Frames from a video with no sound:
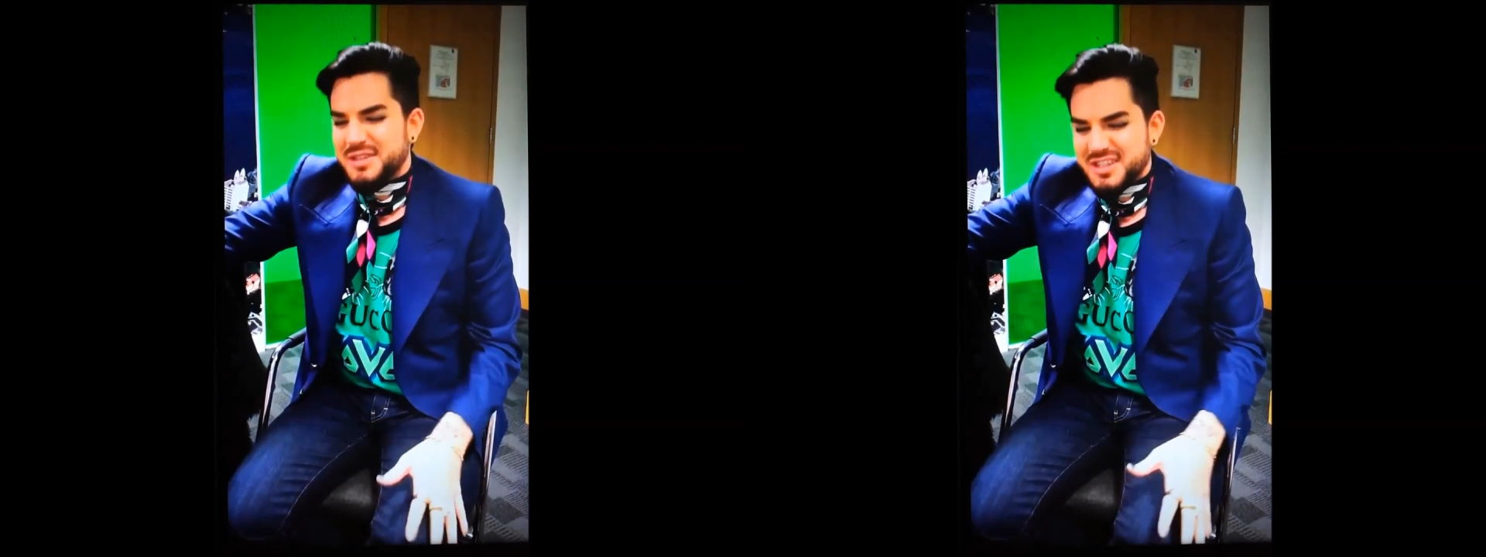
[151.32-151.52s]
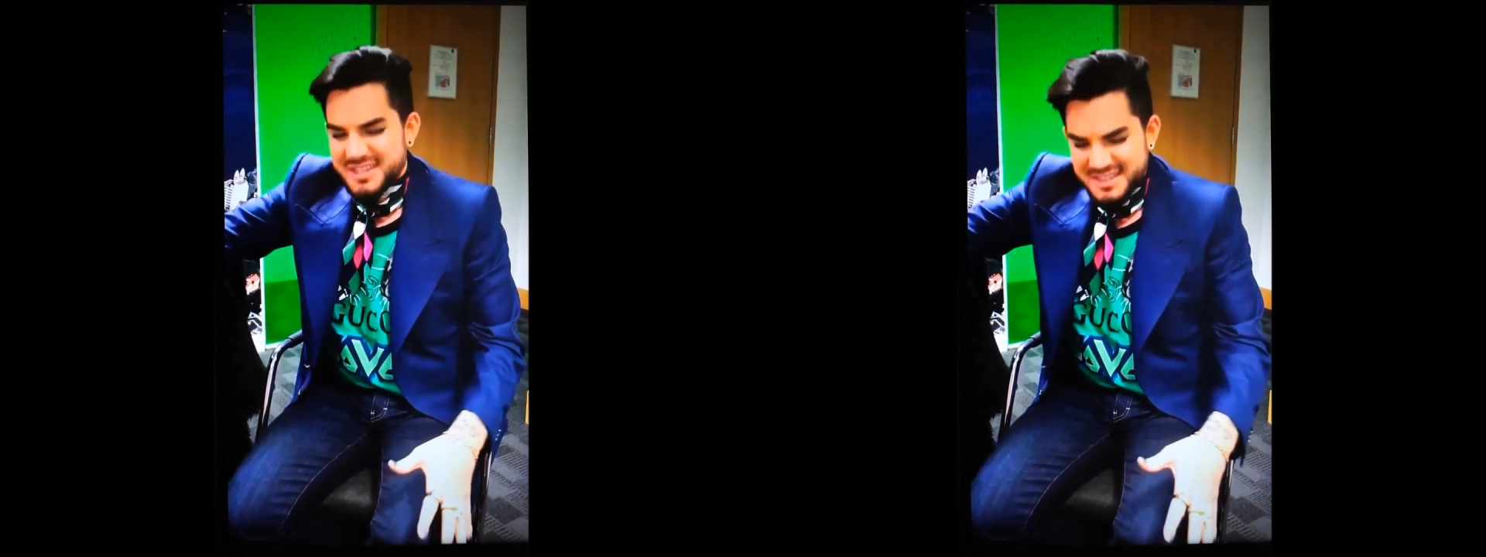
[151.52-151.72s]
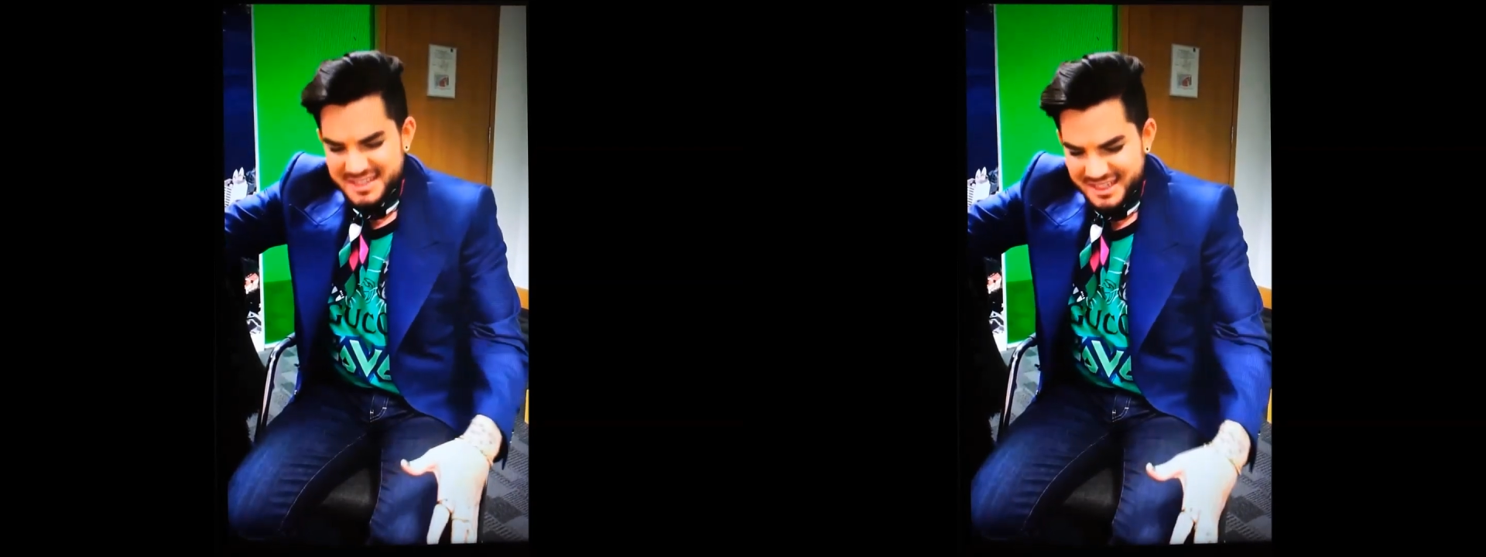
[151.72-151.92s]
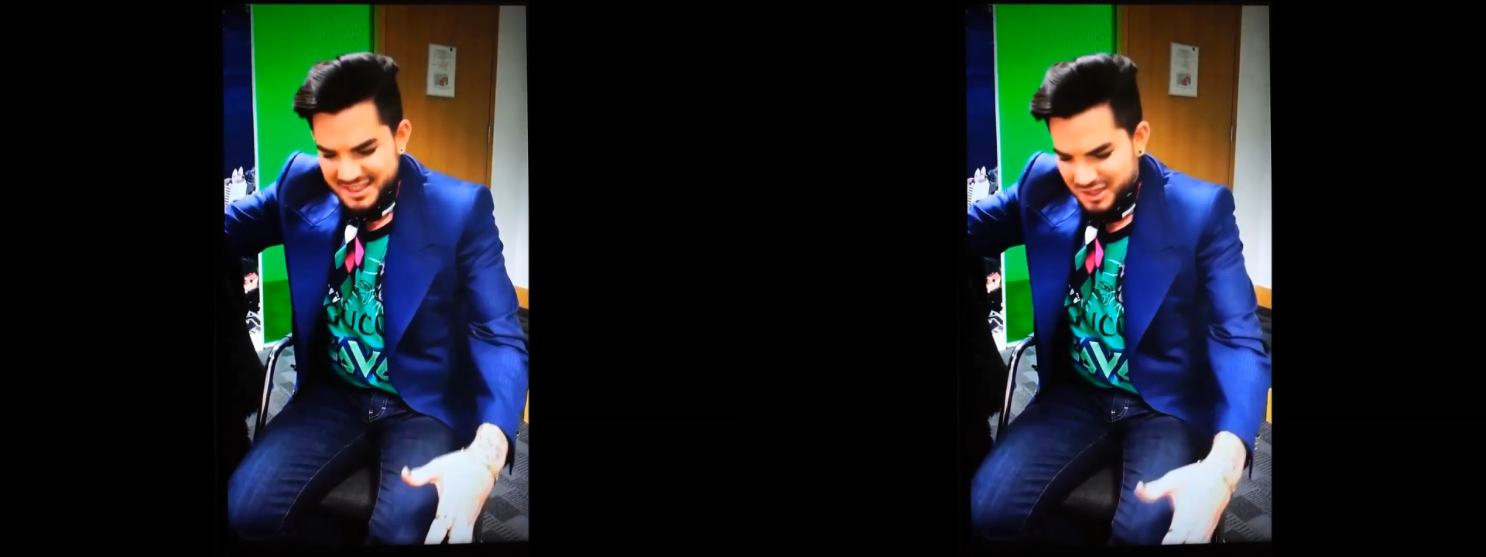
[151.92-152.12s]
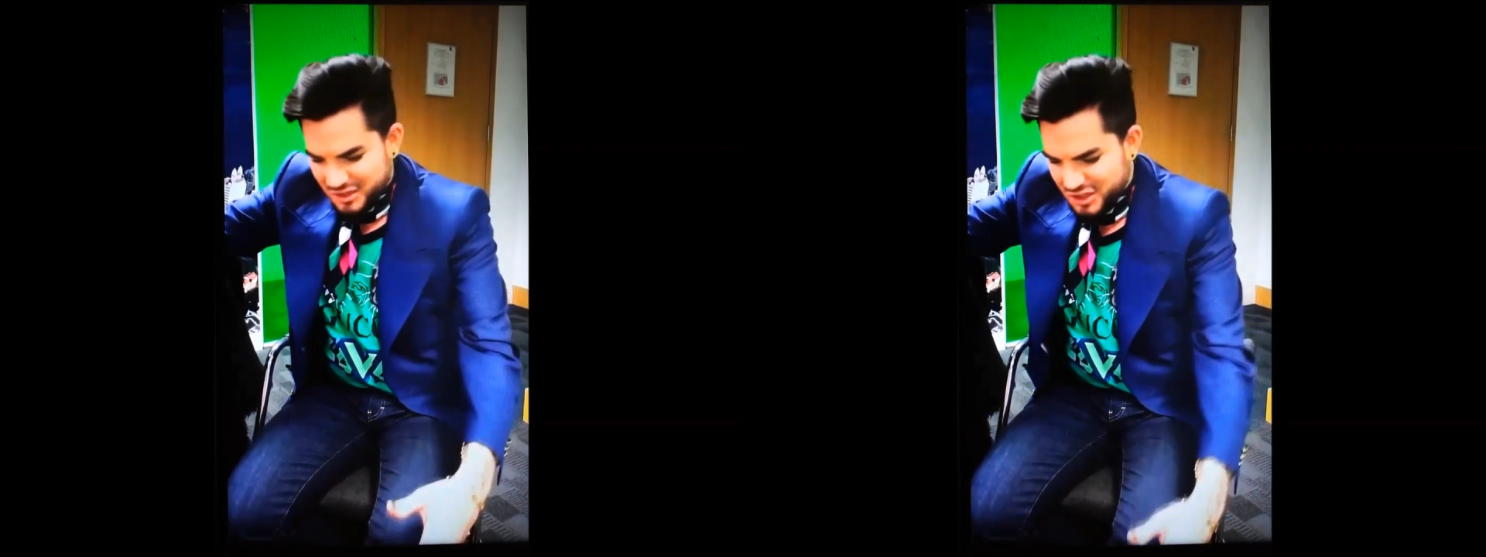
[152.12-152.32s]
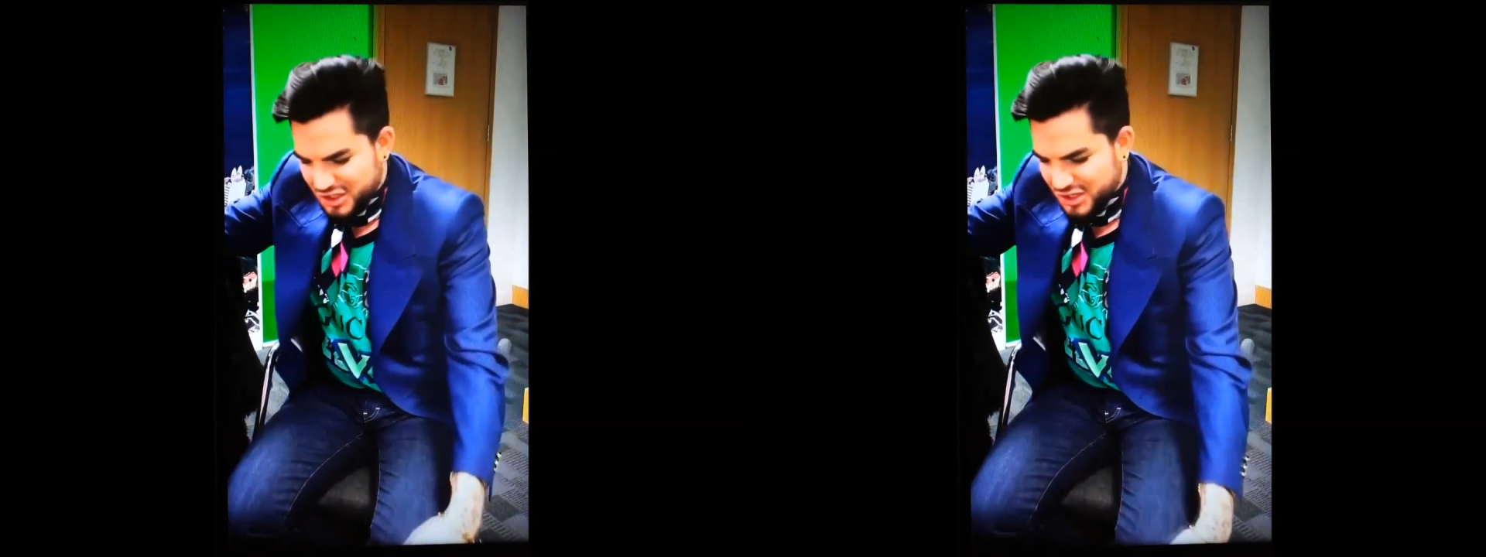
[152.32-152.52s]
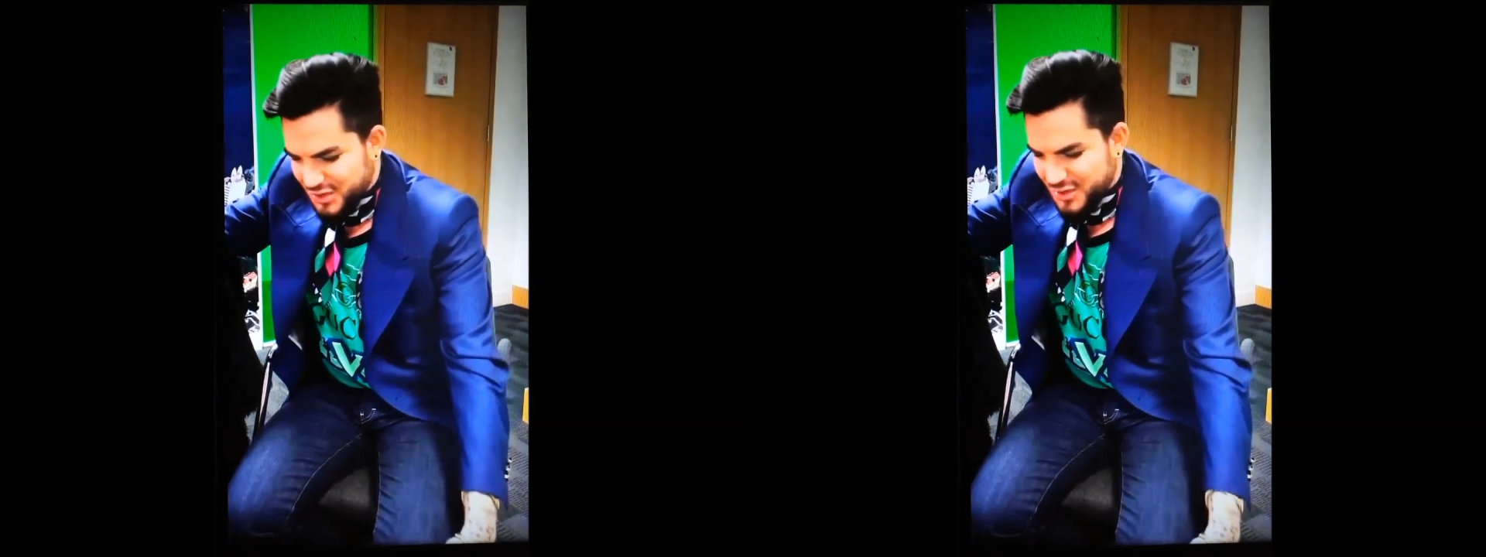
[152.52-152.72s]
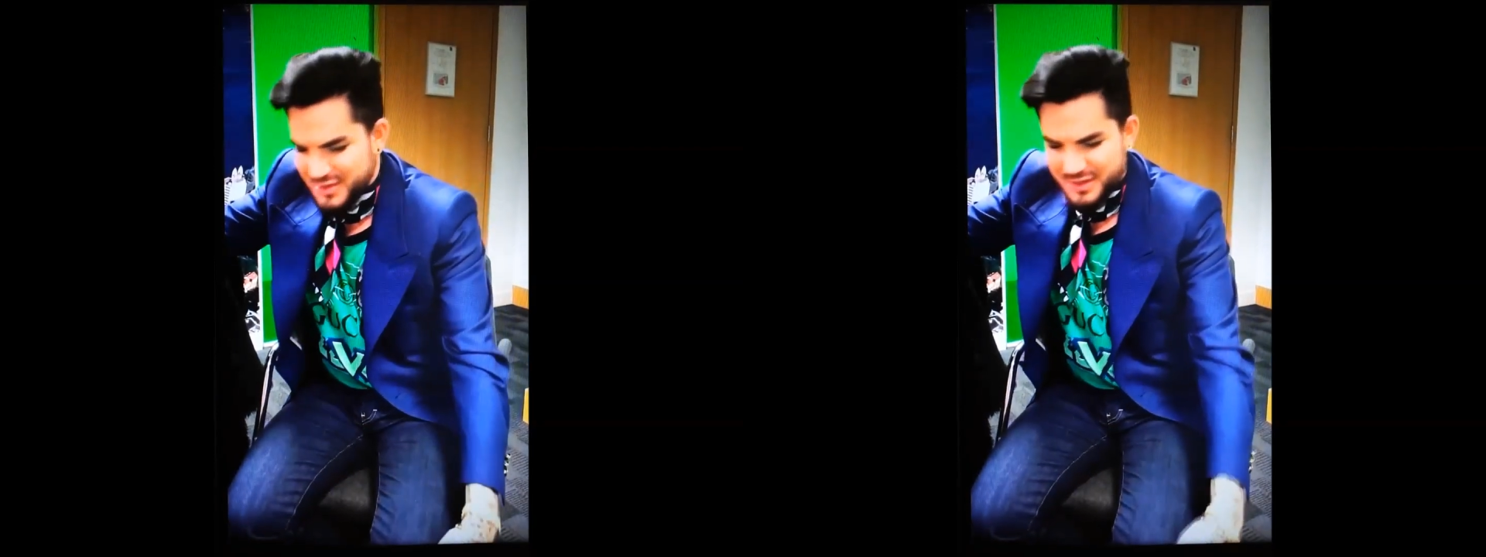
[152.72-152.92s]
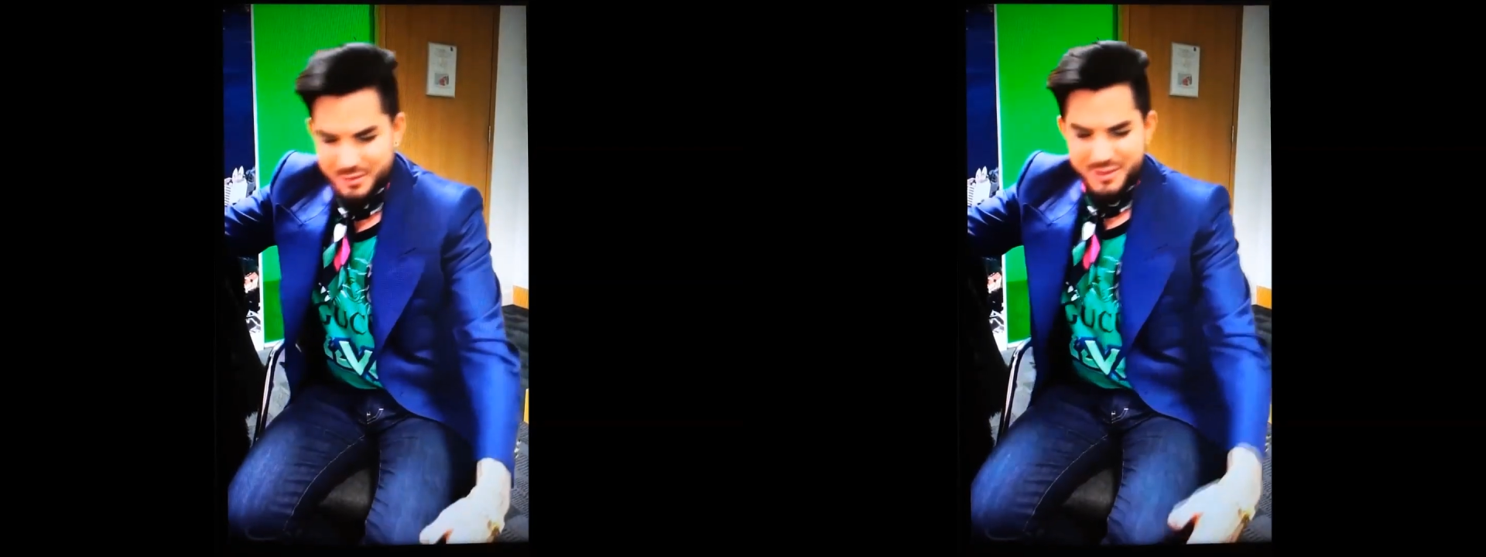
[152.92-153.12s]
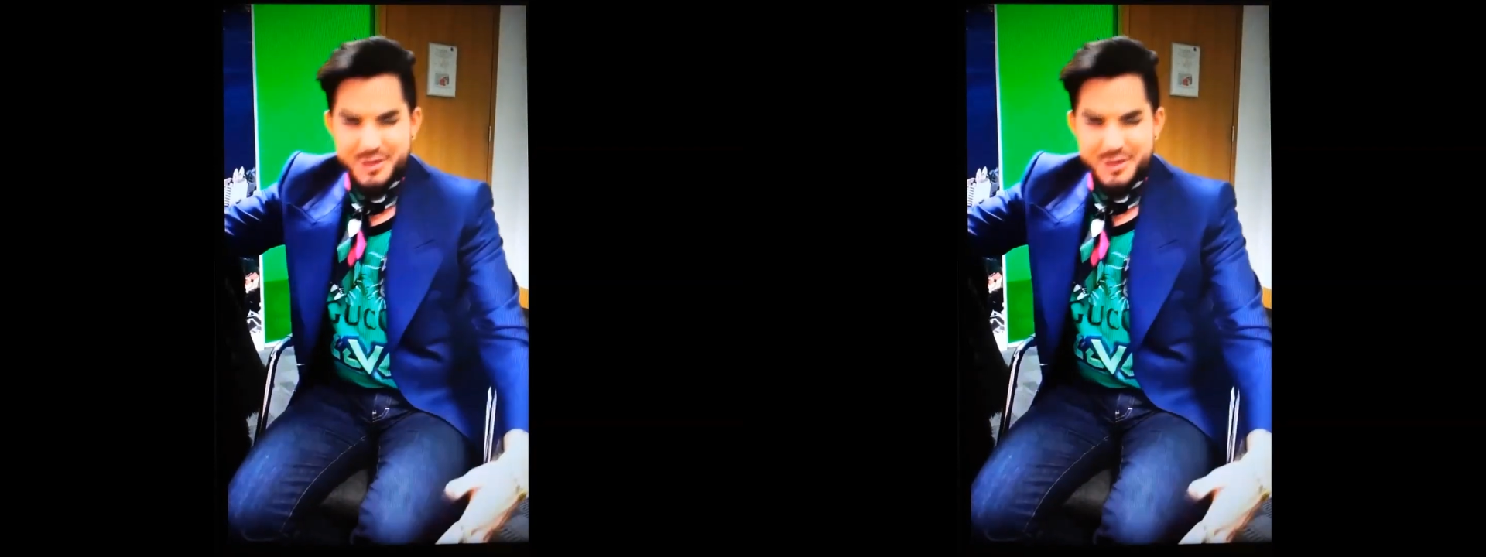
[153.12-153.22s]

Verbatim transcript: and it would just stick to your shoes,